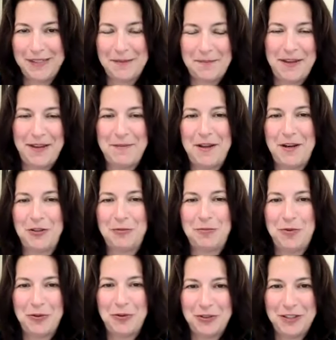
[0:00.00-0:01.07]
something about
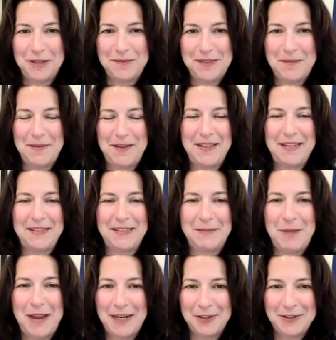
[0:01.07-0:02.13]
entrepreneurship, something that
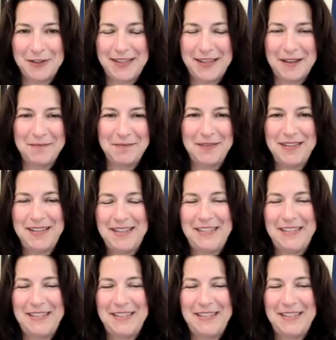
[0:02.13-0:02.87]
inspires them.